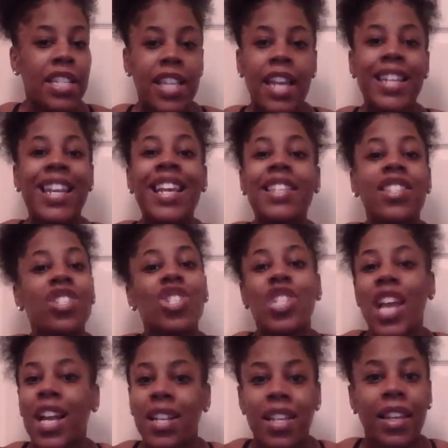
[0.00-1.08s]
They need to
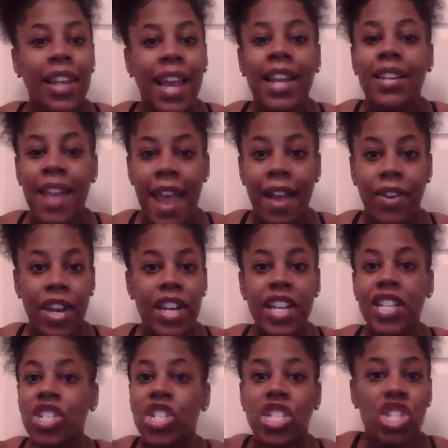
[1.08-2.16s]
shut the lake down. They need
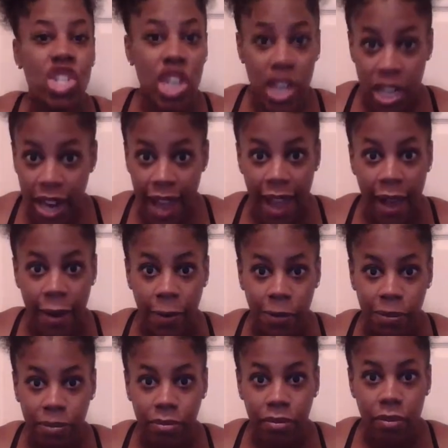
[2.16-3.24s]
to just shut it down.
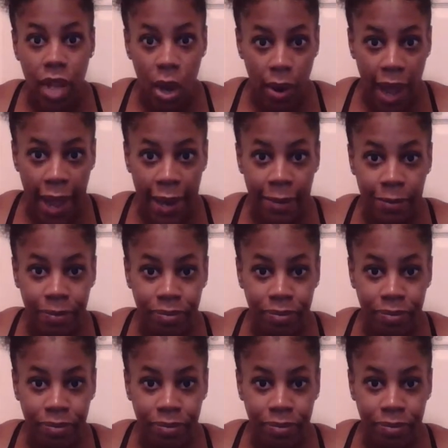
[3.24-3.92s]
Okay?